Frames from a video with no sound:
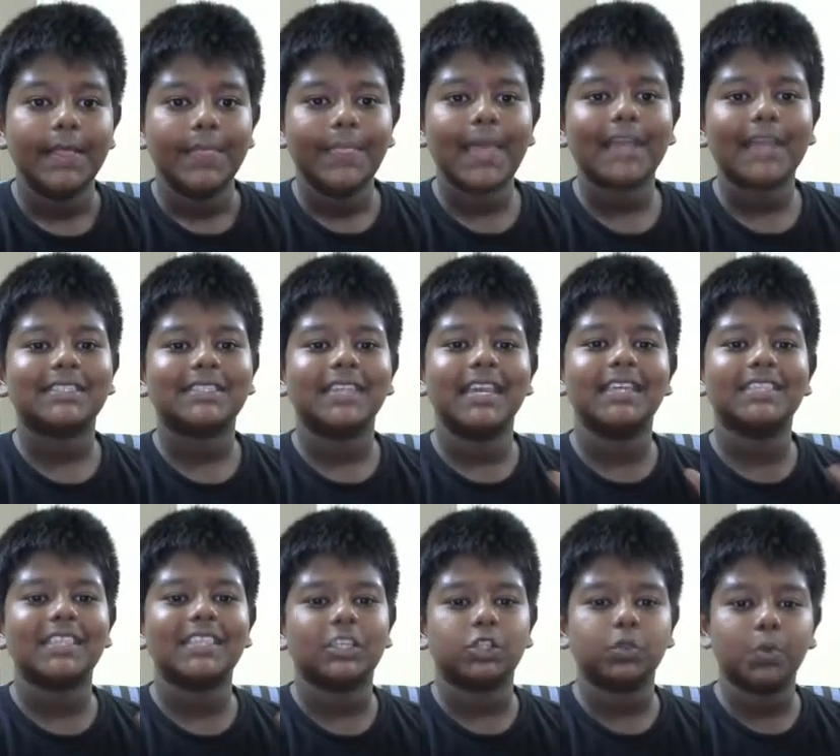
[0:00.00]
Next
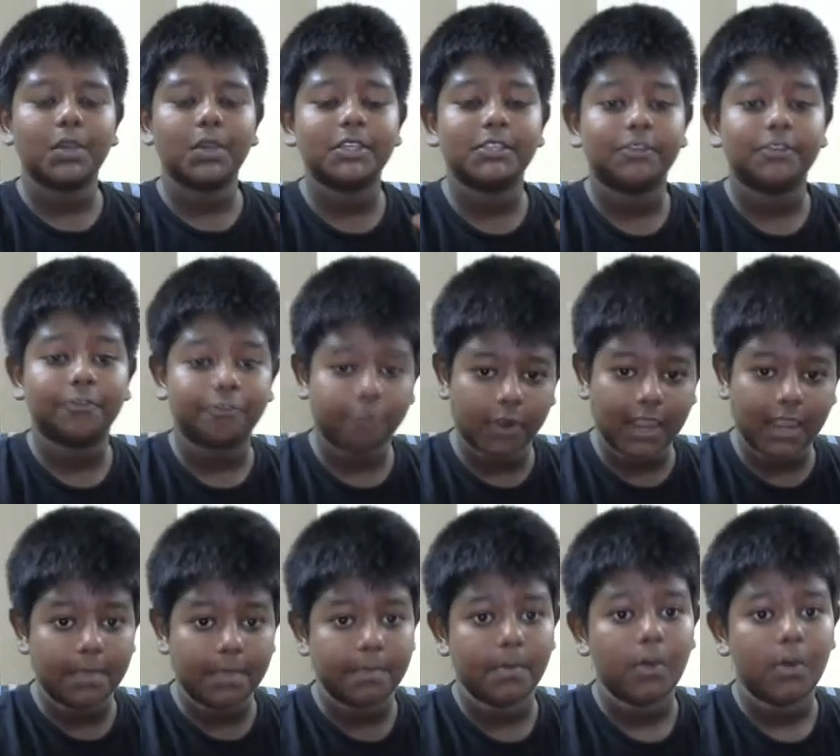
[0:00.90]
is the Swiss
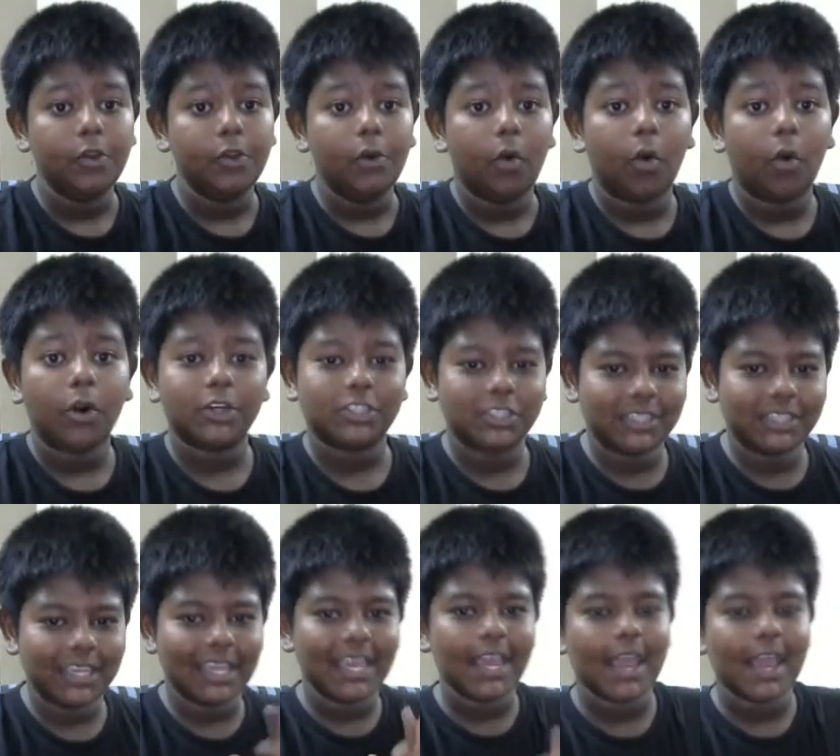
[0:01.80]
franc, or
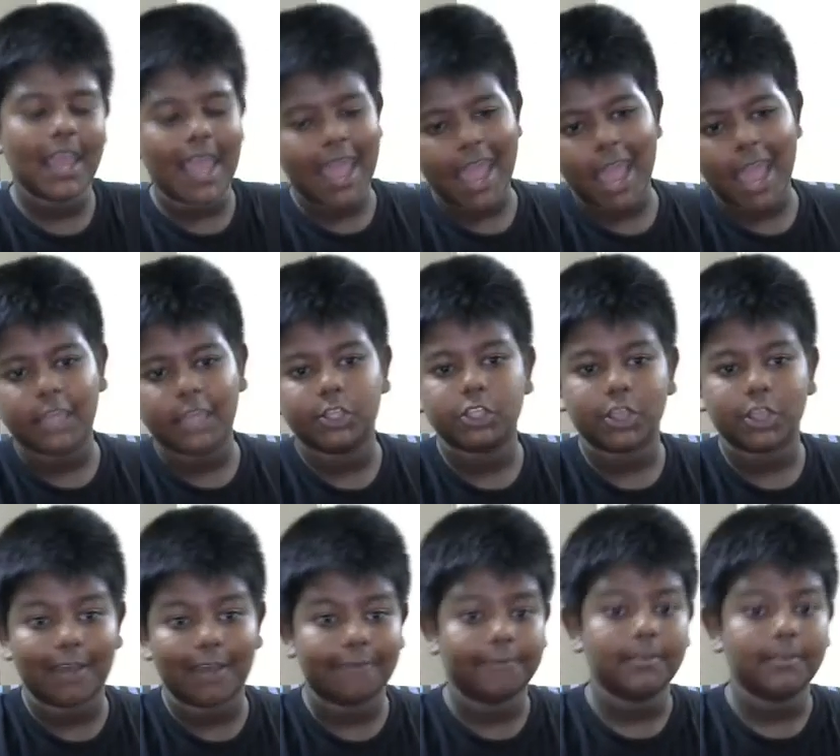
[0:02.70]

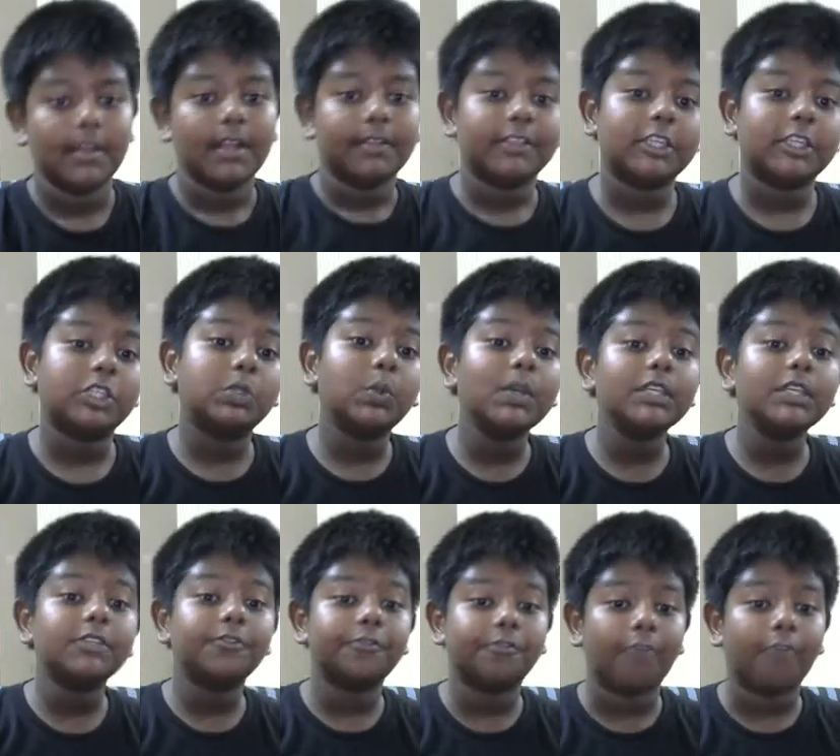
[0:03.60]
CHF. The
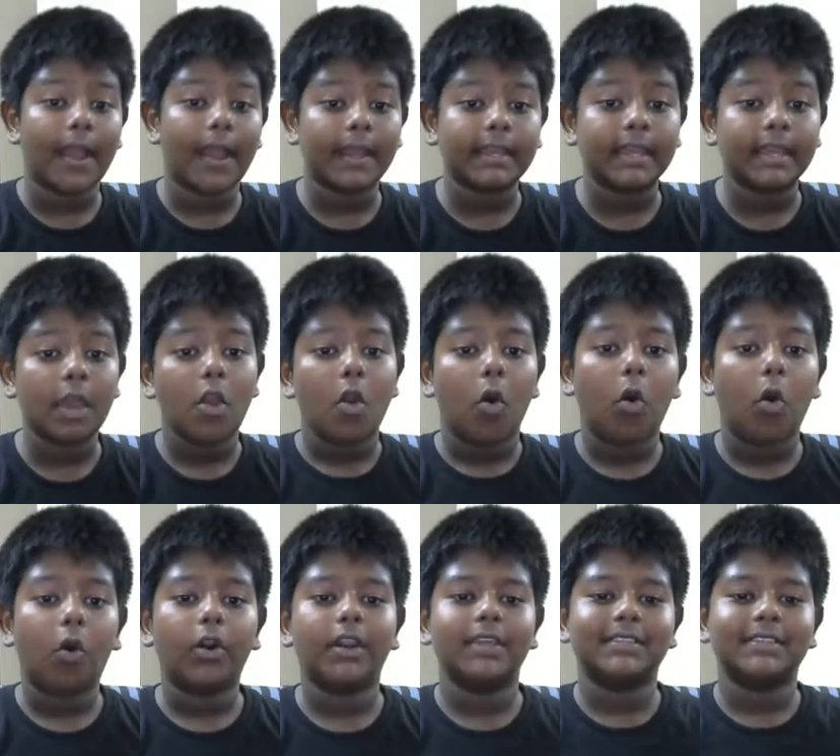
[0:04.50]
Swiss franc,
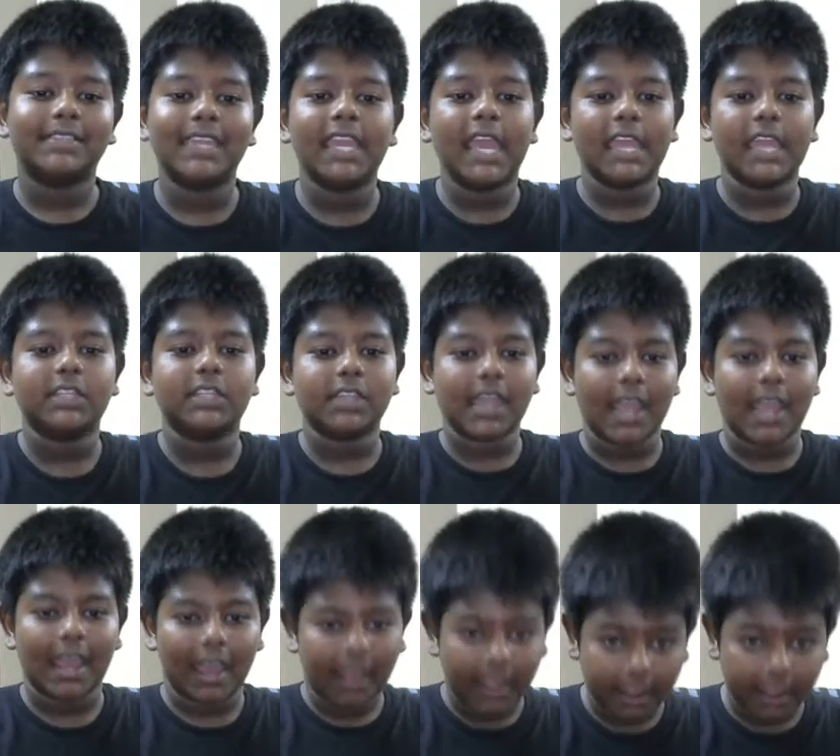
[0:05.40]
or
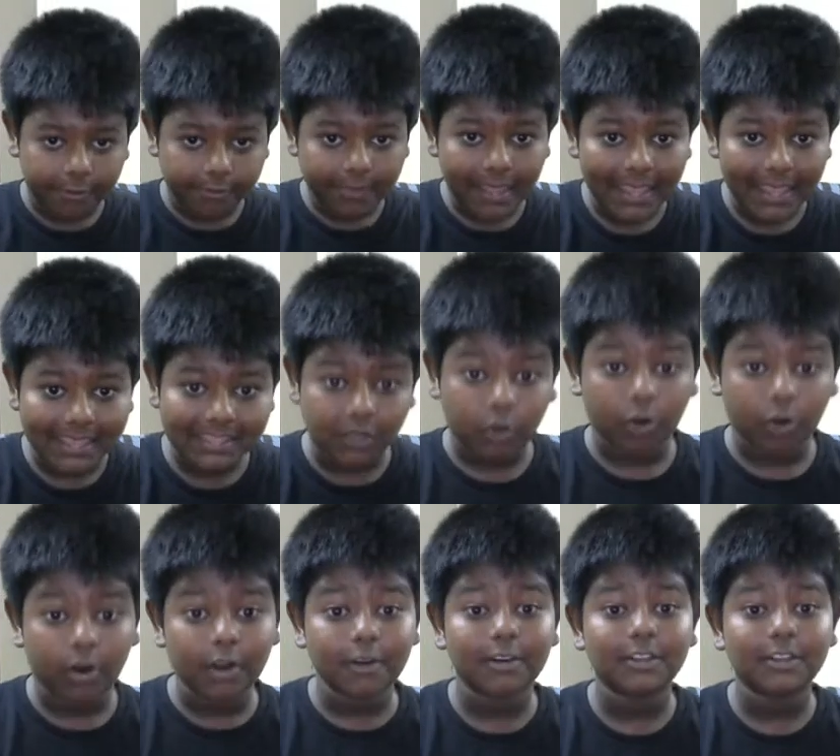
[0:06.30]
CHF, is a
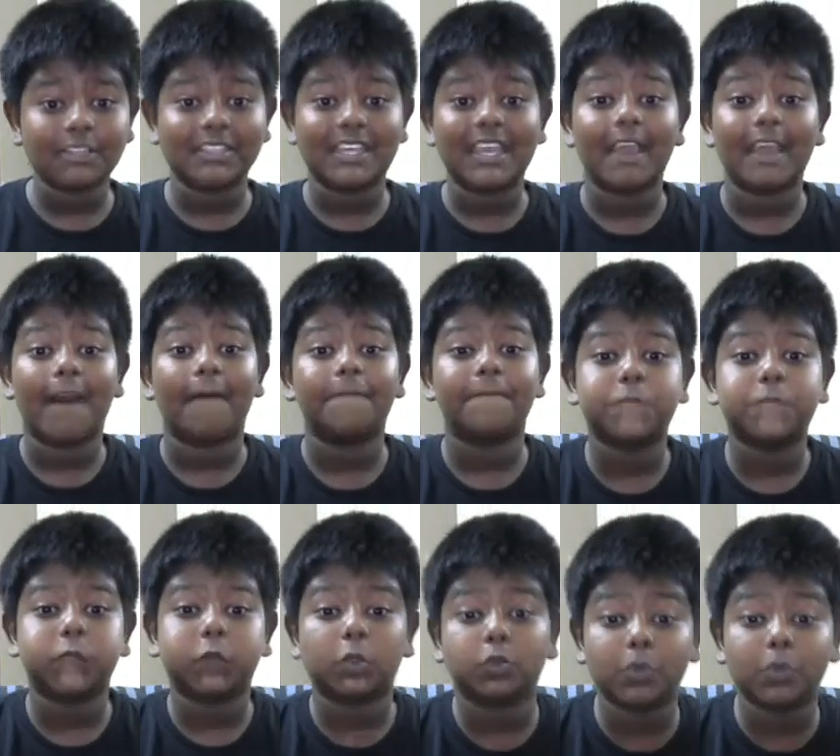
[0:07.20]
currency
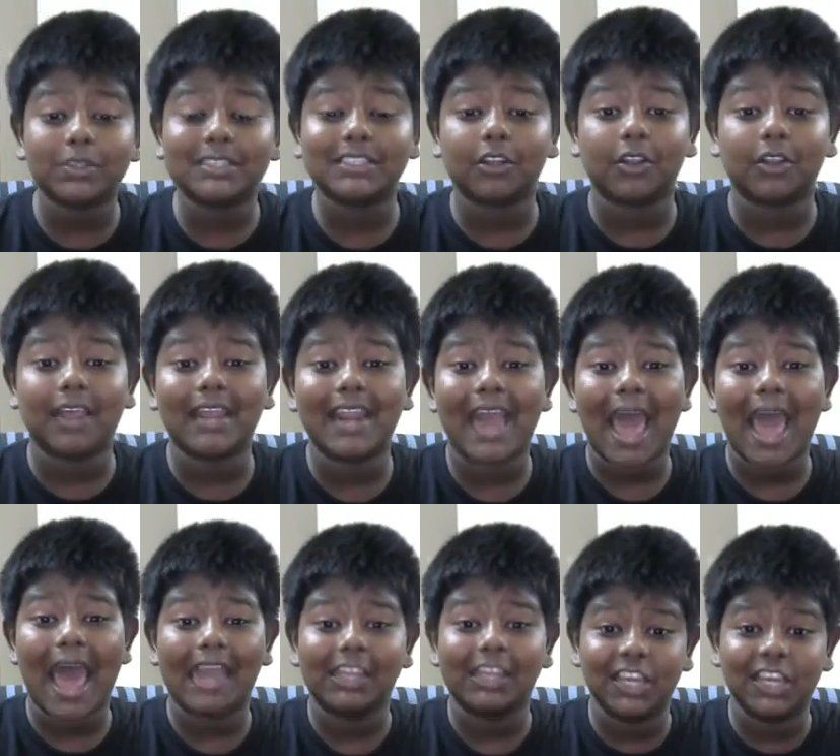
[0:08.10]
of Switzerland
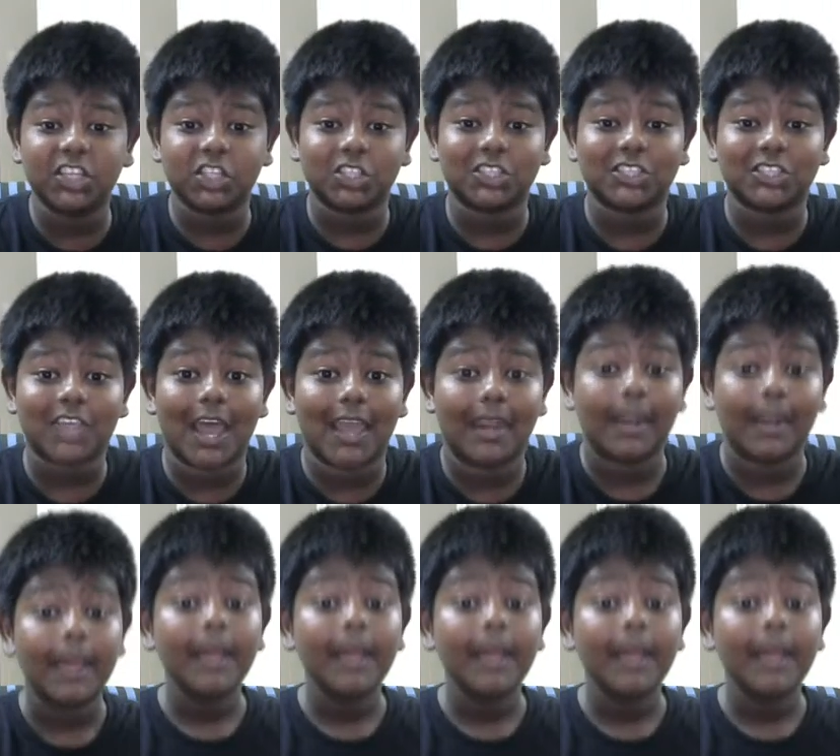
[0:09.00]
and Liechtenstein.